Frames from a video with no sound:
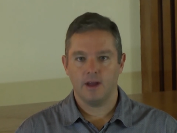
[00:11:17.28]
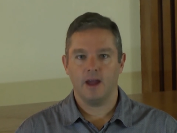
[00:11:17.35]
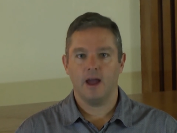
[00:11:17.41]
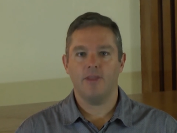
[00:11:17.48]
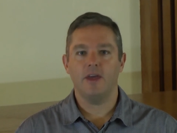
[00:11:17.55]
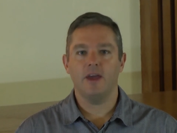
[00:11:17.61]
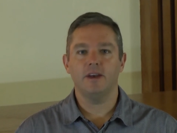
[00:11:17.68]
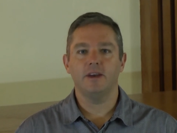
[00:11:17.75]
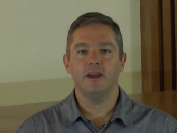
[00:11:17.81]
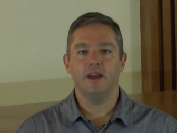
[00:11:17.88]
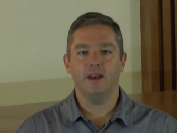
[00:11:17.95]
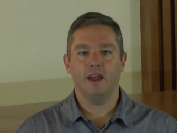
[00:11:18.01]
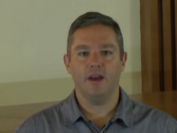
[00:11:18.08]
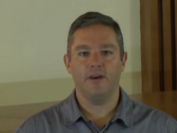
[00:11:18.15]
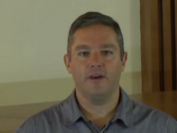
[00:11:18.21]
And then
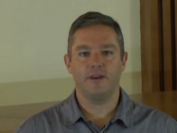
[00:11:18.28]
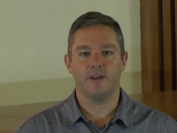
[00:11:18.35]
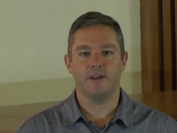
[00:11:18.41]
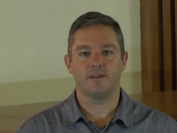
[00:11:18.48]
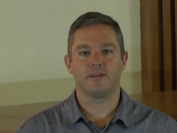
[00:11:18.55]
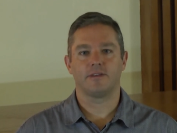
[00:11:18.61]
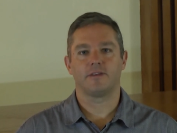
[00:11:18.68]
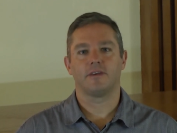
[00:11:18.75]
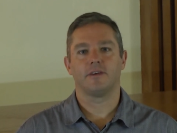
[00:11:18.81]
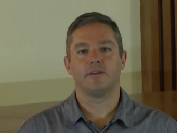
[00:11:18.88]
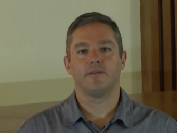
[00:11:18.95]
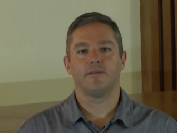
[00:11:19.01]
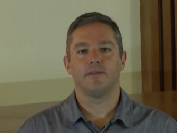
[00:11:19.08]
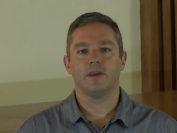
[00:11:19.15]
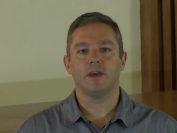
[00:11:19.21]
inheritance.
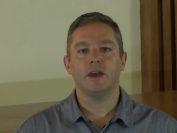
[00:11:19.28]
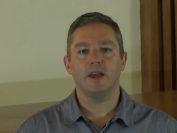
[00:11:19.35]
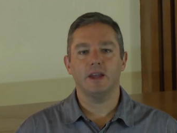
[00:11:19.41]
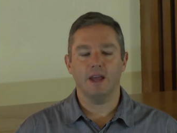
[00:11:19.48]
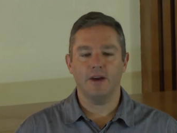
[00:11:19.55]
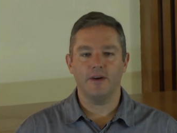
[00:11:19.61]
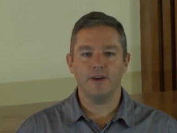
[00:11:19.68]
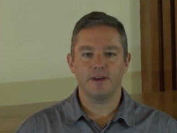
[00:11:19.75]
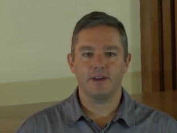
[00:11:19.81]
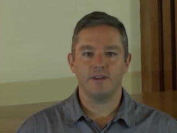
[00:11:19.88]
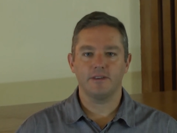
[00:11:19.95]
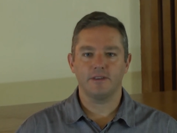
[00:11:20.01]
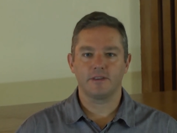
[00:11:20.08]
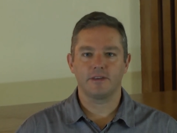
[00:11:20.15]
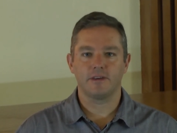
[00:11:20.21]

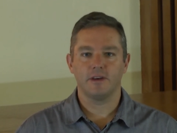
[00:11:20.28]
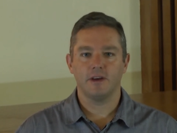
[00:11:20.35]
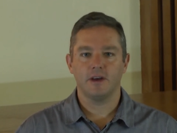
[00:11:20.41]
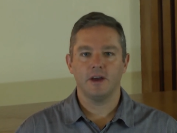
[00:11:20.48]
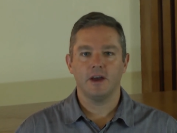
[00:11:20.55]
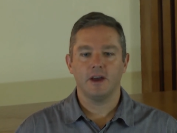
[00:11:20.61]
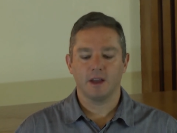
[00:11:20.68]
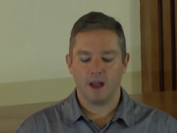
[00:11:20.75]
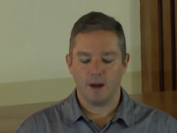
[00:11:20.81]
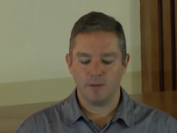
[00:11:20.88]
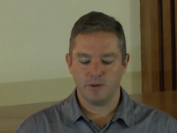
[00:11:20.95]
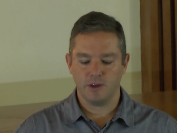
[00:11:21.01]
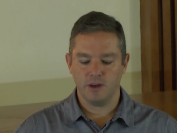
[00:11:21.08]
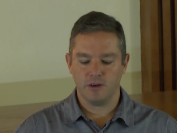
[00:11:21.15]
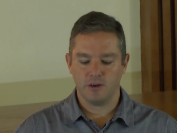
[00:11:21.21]
Inheritance
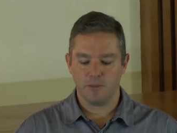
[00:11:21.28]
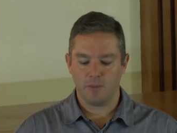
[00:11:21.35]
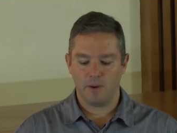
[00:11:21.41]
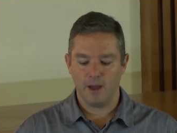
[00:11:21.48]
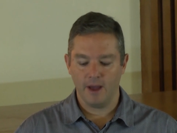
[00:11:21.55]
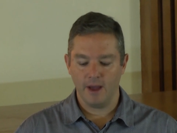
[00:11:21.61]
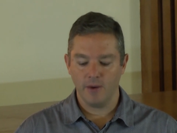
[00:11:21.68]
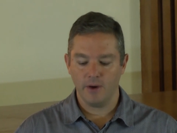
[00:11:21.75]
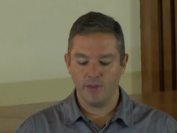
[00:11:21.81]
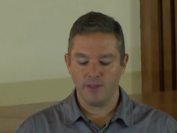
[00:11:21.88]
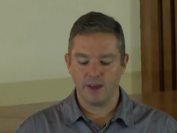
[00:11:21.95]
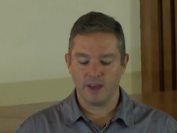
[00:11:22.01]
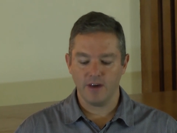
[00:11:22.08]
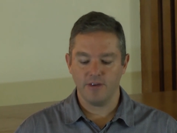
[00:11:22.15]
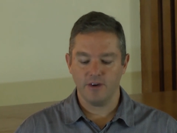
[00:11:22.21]
comes into play when
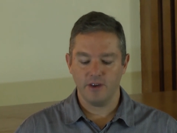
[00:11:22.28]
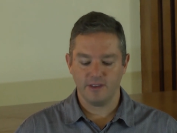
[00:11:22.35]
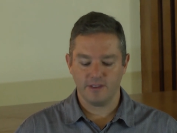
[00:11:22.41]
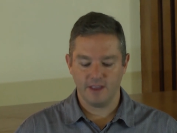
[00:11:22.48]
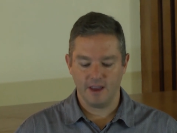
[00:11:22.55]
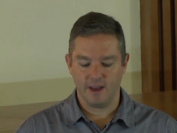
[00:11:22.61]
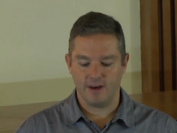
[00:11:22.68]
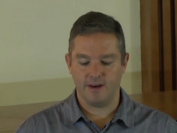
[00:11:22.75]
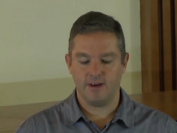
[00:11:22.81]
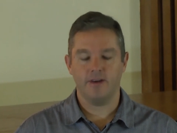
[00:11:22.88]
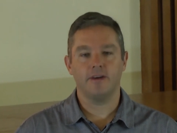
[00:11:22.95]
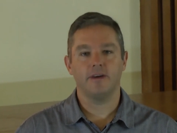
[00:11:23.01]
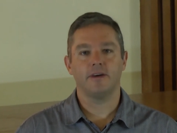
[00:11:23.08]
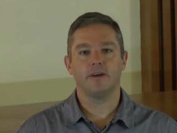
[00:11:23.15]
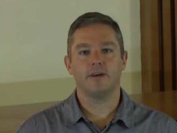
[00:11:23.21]
the giver is dead.
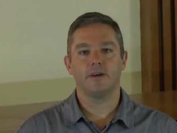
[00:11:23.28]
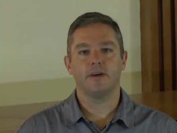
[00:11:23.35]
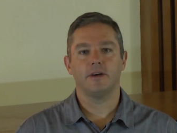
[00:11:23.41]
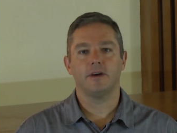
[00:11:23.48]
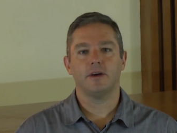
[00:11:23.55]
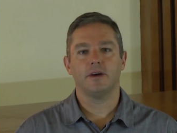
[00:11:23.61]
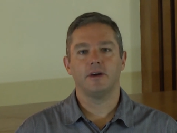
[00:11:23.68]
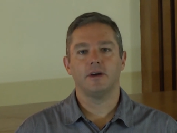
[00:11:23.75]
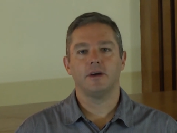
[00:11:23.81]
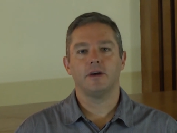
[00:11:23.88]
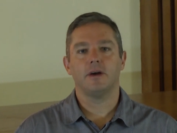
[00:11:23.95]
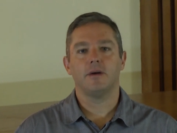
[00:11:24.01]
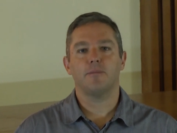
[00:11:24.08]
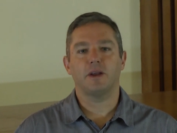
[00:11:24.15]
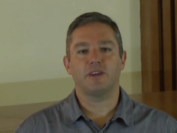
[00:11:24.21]

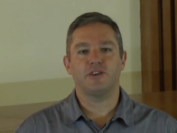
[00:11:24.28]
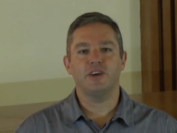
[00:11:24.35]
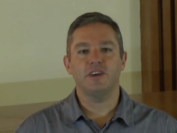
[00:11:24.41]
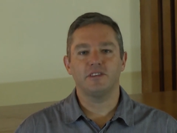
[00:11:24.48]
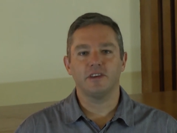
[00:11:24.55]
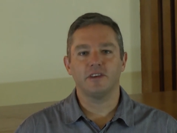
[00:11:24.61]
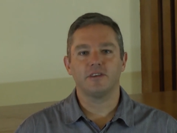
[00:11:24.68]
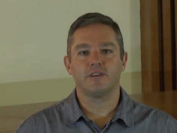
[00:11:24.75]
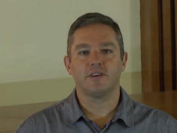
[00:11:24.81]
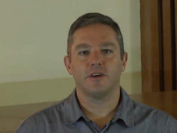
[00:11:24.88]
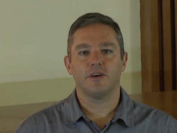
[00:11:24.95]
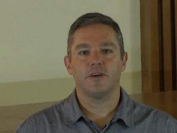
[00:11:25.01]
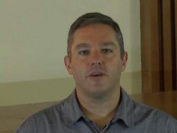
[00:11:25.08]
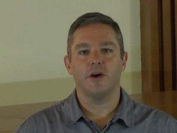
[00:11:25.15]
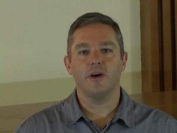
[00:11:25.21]
But Jesus
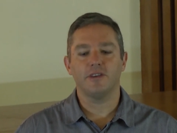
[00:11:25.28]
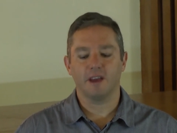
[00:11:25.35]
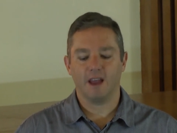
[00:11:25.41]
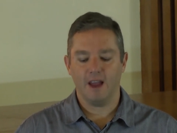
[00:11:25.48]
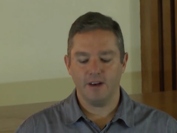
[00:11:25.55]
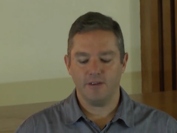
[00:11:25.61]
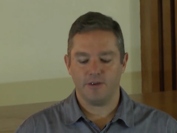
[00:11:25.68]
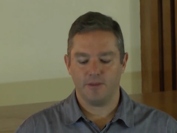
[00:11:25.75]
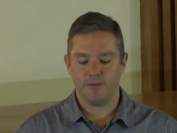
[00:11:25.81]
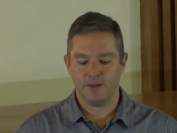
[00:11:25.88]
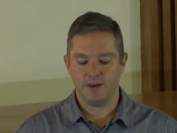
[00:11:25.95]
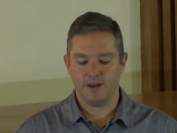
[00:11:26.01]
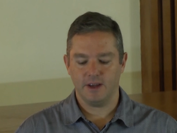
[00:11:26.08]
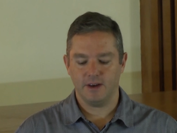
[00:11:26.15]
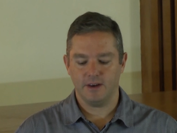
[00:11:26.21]
rose again from the
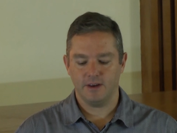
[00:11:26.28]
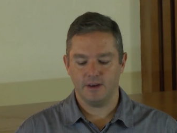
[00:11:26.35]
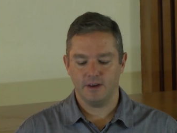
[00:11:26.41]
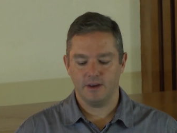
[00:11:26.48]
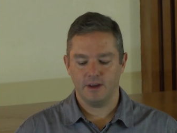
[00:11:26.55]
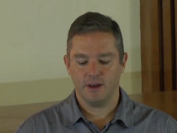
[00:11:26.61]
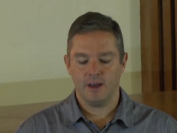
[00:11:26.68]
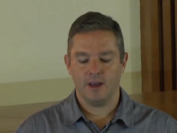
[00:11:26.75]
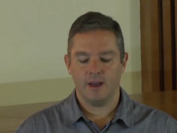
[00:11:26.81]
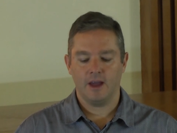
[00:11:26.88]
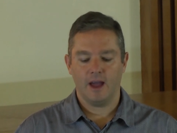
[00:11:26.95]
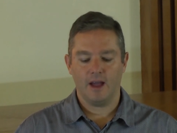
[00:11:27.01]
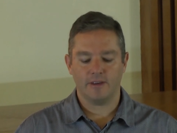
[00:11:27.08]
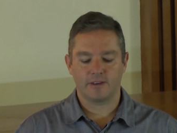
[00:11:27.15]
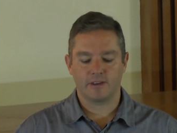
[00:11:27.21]
dead,
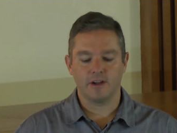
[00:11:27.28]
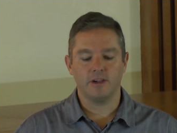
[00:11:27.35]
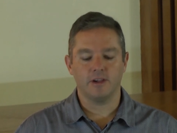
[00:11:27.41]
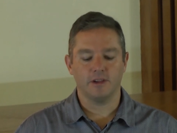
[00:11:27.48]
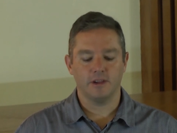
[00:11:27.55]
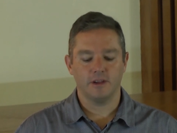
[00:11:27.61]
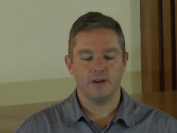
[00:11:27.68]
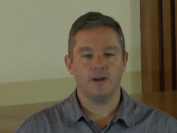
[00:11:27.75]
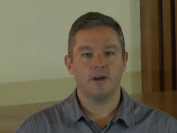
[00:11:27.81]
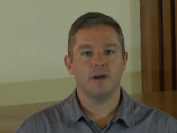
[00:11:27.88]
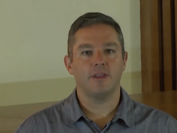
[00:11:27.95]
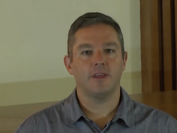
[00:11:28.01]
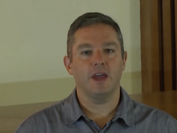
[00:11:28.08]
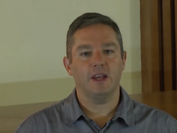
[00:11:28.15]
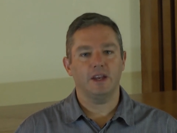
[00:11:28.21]
and still
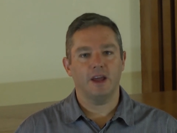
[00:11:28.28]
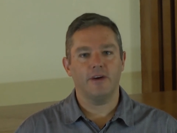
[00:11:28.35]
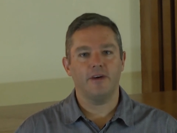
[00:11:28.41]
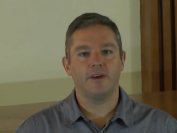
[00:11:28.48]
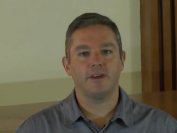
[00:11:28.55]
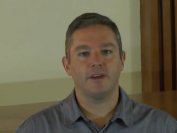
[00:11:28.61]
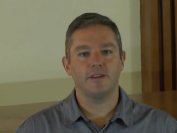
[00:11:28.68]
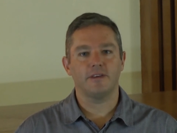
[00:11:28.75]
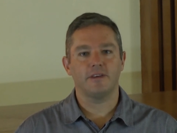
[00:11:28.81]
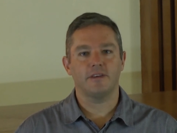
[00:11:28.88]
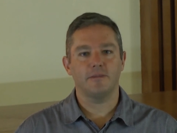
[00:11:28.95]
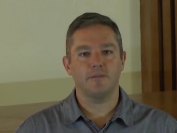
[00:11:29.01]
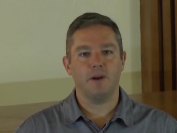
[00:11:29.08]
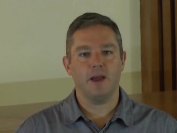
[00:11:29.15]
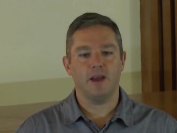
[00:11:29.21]
the inheritance is
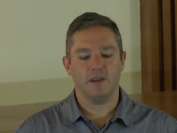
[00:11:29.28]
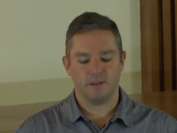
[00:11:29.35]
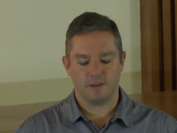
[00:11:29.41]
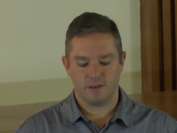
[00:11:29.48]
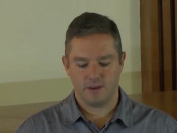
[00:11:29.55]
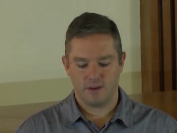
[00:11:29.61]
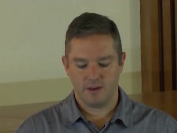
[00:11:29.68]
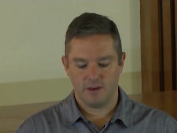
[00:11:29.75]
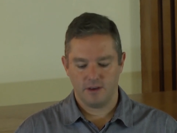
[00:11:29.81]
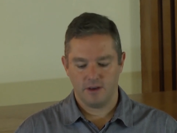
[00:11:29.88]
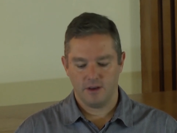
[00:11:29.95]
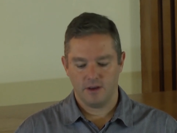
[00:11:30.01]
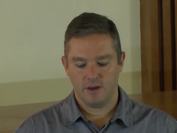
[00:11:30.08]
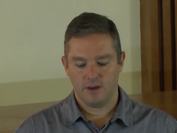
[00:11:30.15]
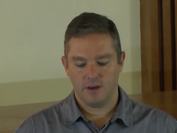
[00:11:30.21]
in place,
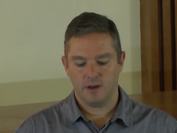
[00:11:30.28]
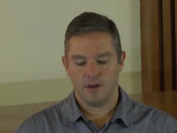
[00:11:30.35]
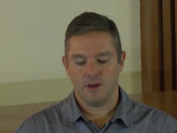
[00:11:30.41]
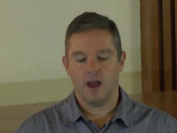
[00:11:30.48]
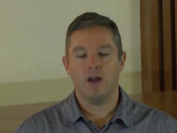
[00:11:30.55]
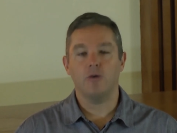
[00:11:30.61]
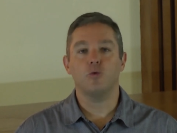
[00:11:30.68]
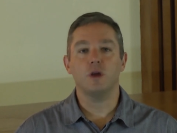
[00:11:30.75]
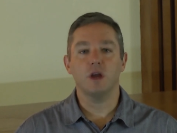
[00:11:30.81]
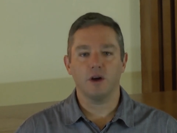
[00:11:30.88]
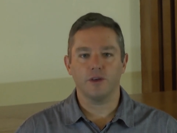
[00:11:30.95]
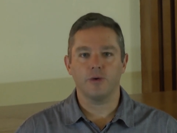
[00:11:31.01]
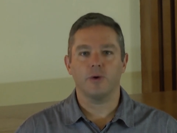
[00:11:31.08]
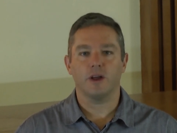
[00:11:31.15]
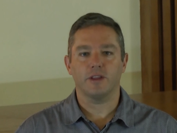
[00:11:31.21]
and we
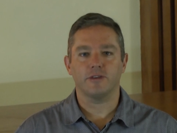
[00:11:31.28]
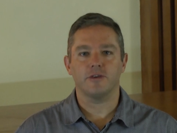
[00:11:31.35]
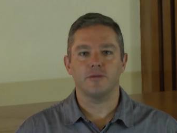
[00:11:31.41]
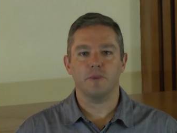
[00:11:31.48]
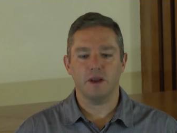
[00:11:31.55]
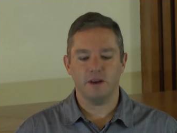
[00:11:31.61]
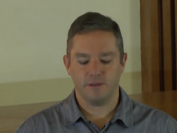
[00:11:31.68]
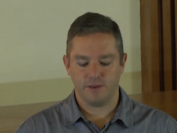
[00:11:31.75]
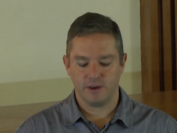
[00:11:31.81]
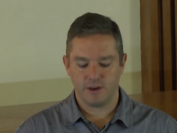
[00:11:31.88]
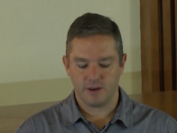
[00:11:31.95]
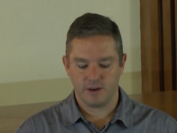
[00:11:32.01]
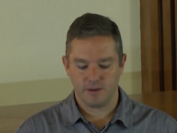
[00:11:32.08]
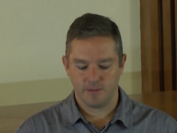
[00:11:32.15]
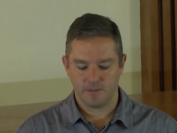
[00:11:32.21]
are the ones who
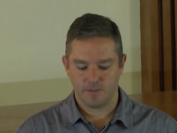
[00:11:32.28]
benefit.